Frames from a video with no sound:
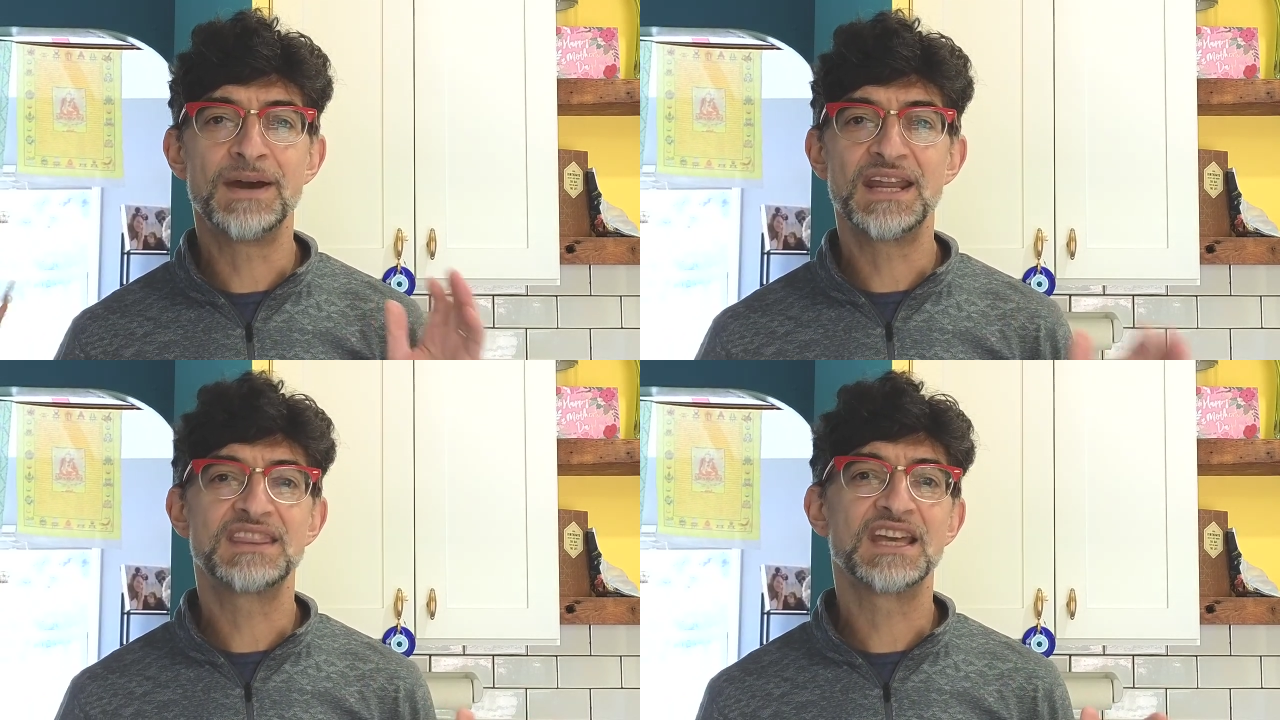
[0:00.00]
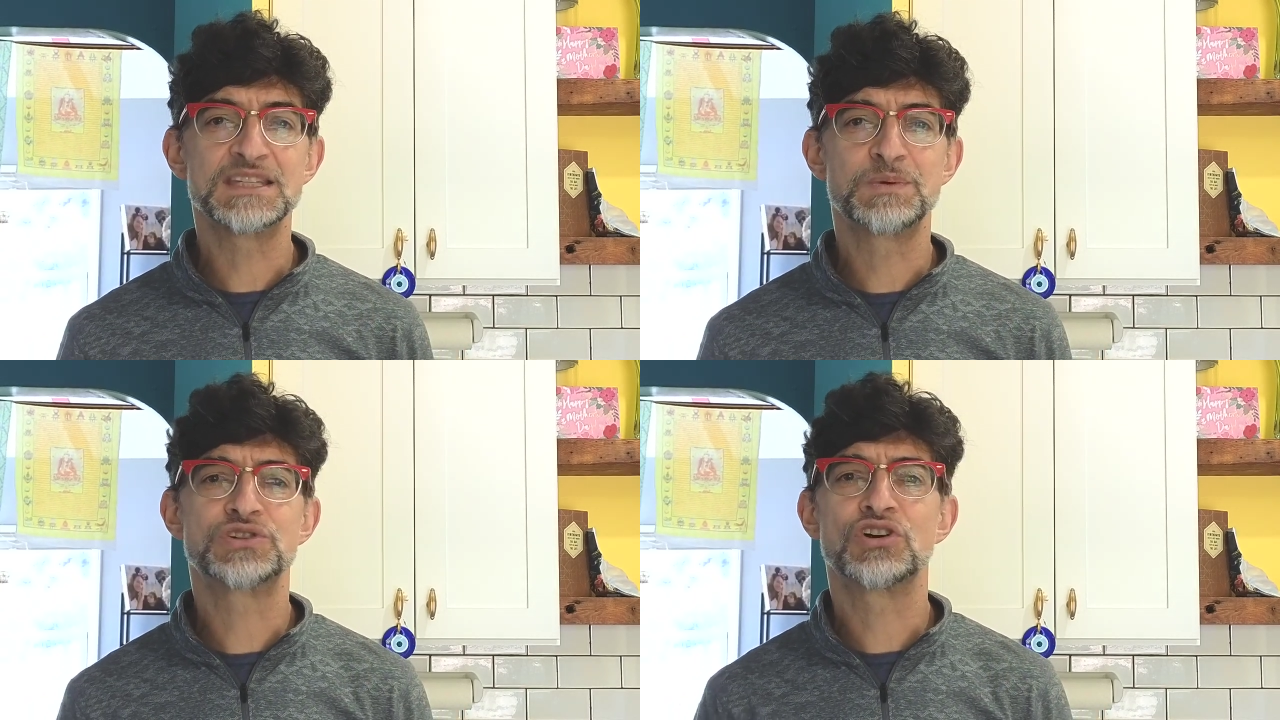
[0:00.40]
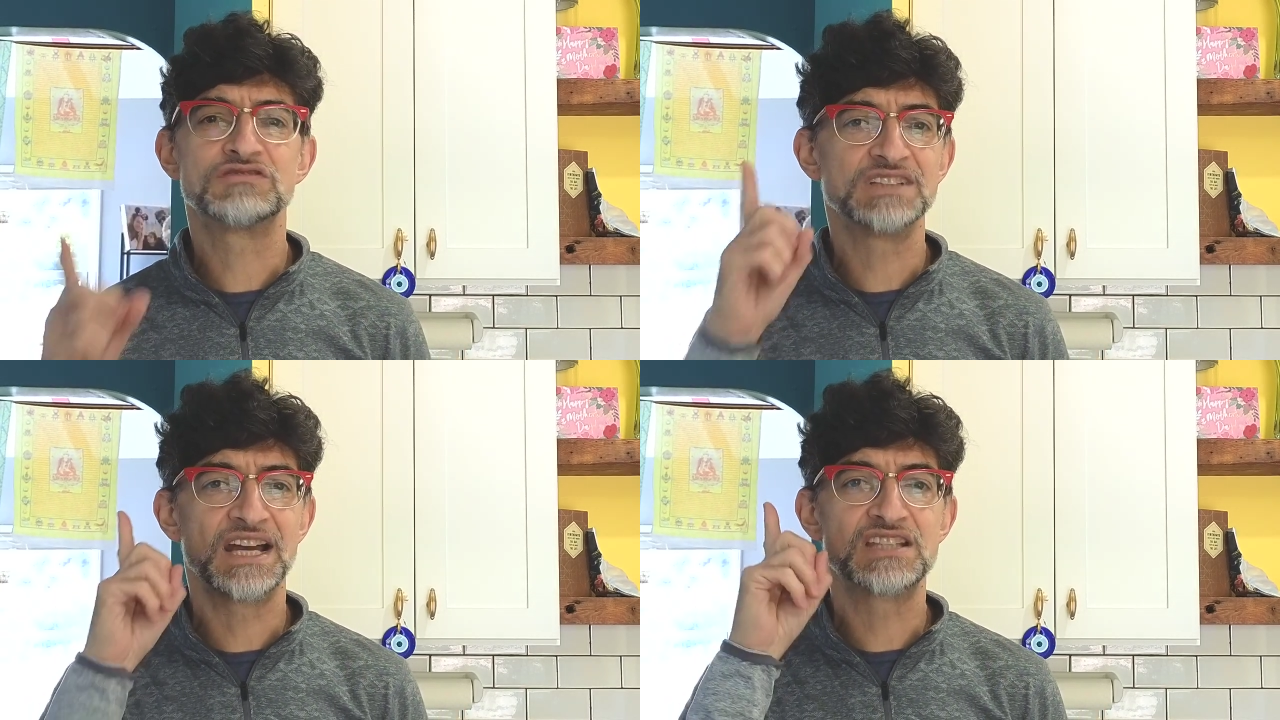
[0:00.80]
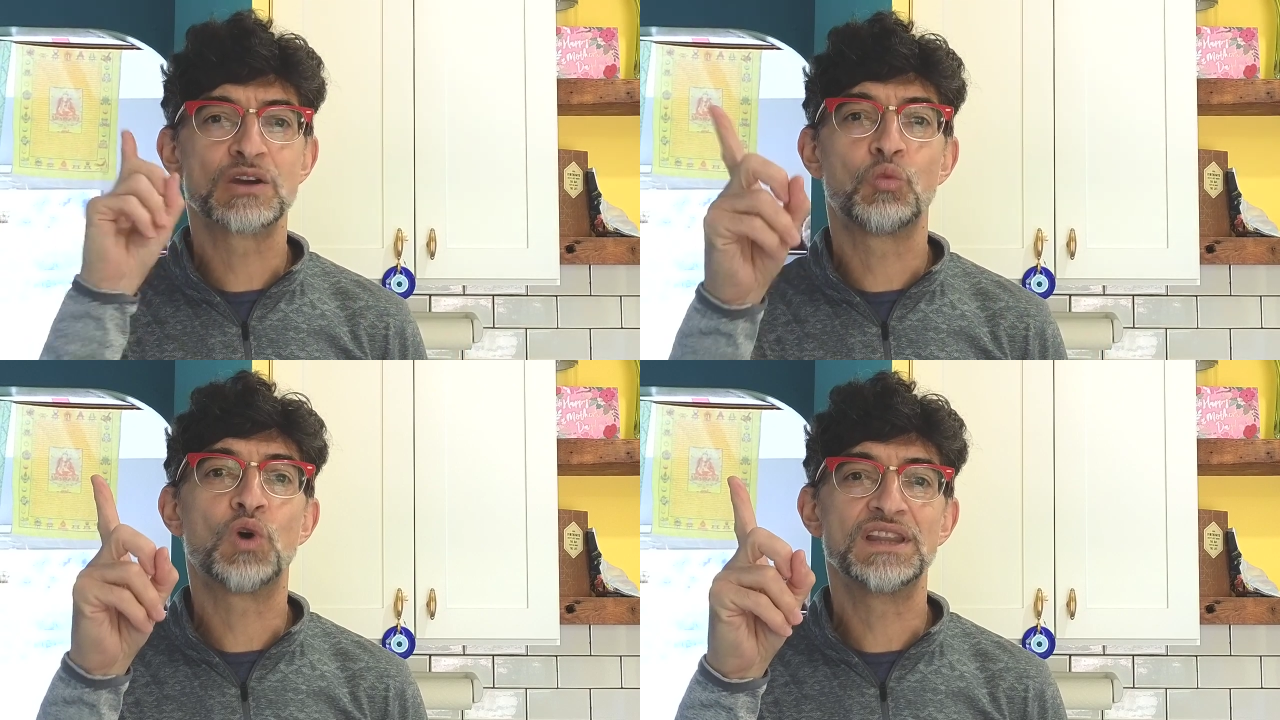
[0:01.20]
many things, but it's all related
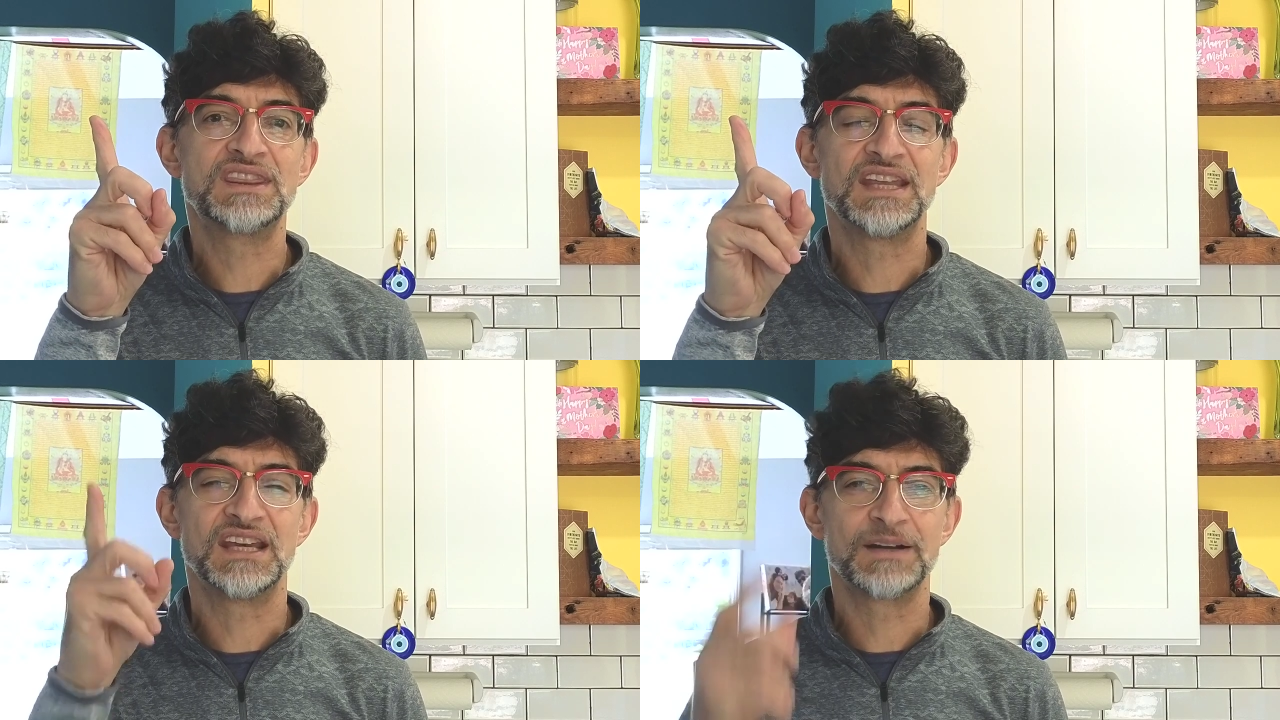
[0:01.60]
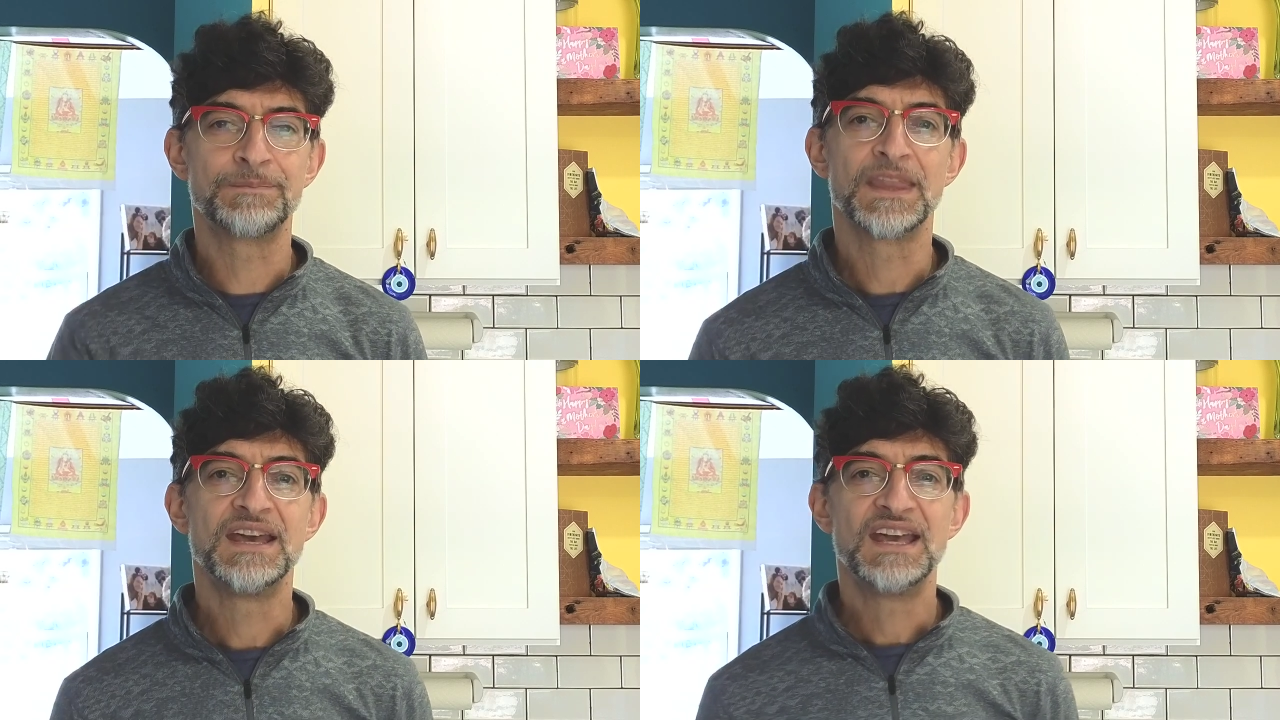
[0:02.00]
to one thing.